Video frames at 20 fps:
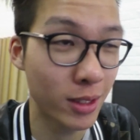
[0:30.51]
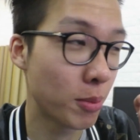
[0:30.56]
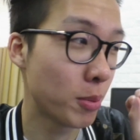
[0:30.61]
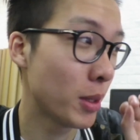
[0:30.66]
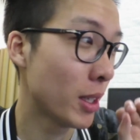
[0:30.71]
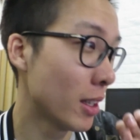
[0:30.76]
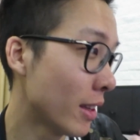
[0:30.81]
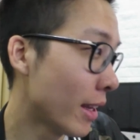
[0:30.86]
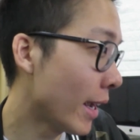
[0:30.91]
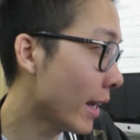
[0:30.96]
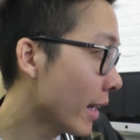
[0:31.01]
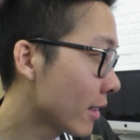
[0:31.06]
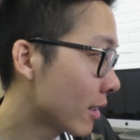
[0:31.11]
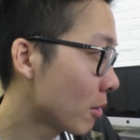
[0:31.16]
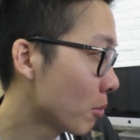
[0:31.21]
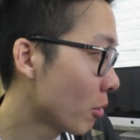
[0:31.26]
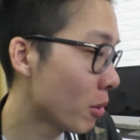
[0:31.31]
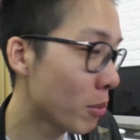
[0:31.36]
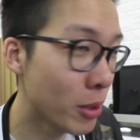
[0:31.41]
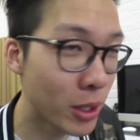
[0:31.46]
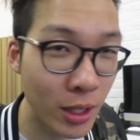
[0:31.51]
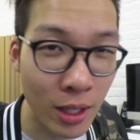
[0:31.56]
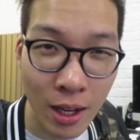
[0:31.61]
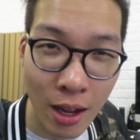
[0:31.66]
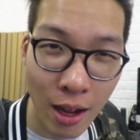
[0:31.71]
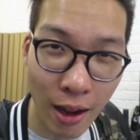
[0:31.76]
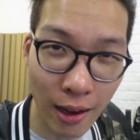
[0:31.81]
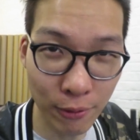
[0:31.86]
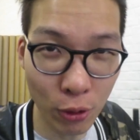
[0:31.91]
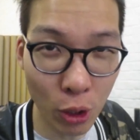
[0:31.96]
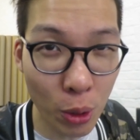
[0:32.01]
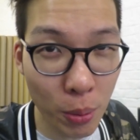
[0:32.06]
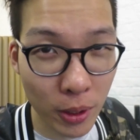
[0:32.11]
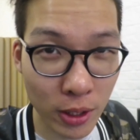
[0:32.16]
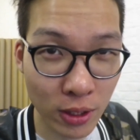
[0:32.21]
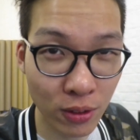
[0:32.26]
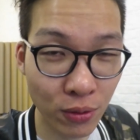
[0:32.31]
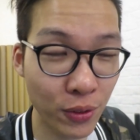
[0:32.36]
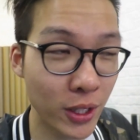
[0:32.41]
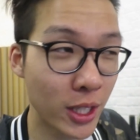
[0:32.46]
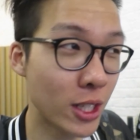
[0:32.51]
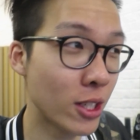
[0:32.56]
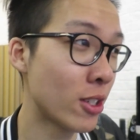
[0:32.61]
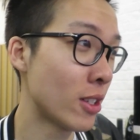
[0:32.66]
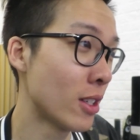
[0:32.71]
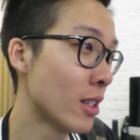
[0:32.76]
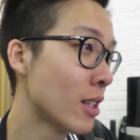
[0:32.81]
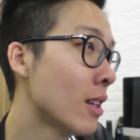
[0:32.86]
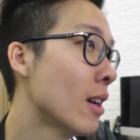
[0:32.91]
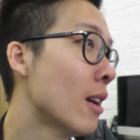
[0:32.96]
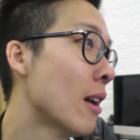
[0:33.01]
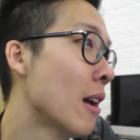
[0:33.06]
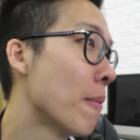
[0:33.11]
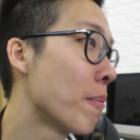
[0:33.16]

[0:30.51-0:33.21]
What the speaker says: is a bit late at the moment. I've almost finished it,